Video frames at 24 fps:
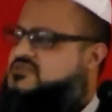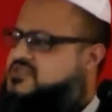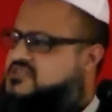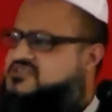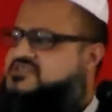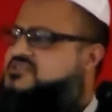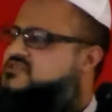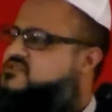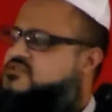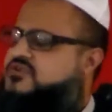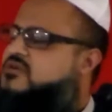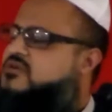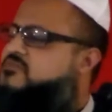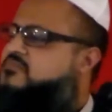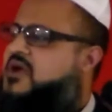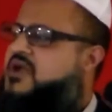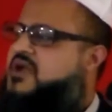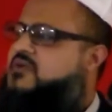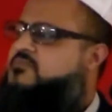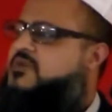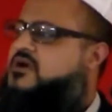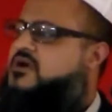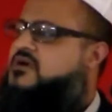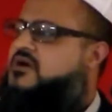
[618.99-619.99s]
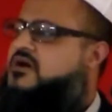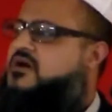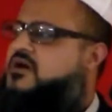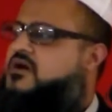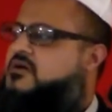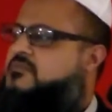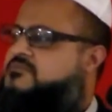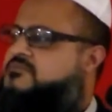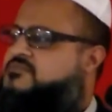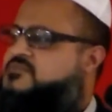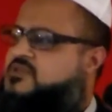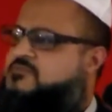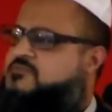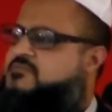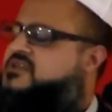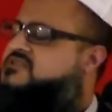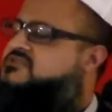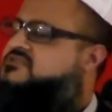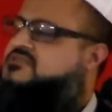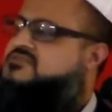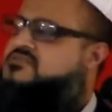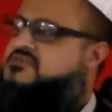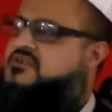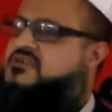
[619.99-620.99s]
this is not my maqam. The
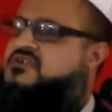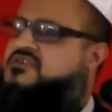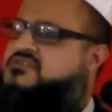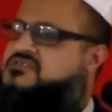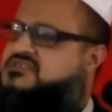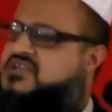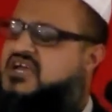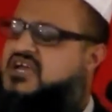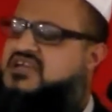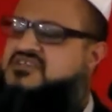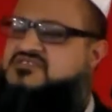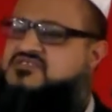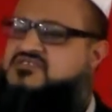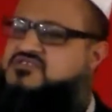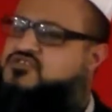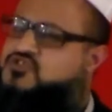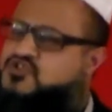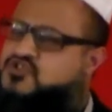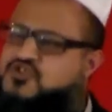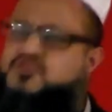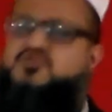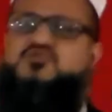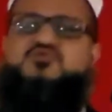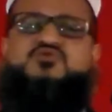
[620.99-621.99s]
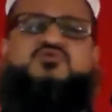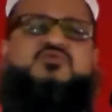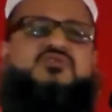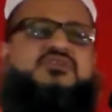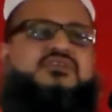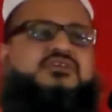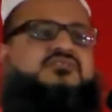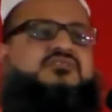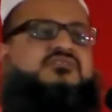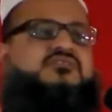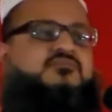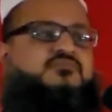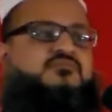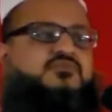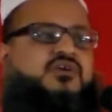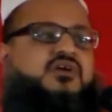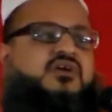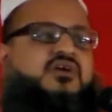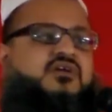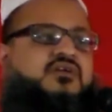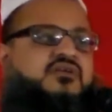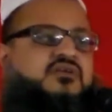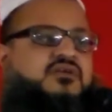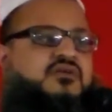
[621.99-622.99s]
messenger has asked you to lead the
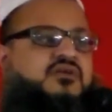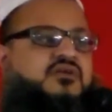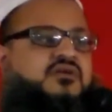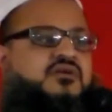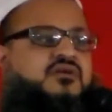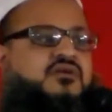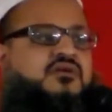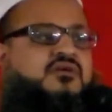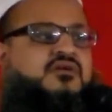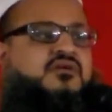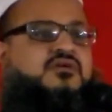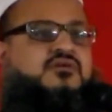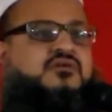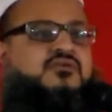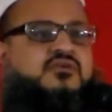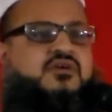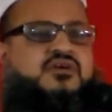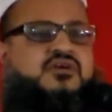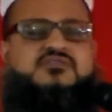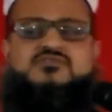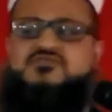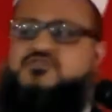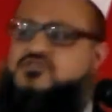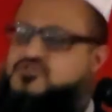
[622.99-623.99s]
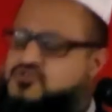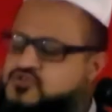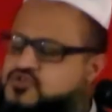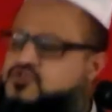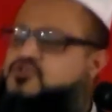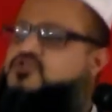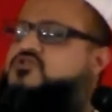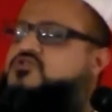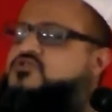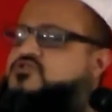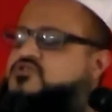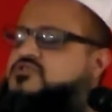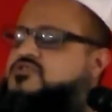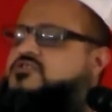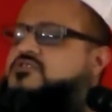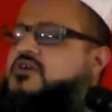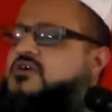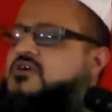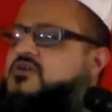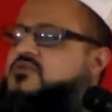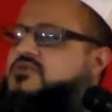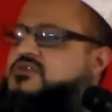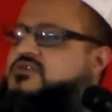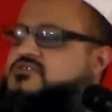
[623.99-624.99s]
path. Right? So you
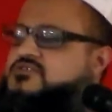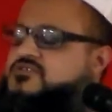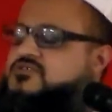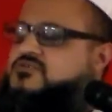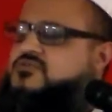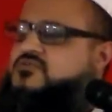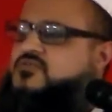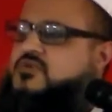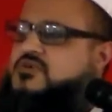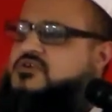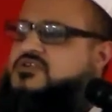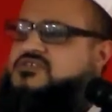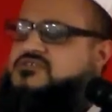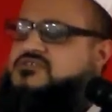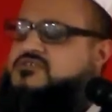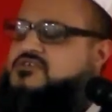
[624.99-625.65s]
go and do what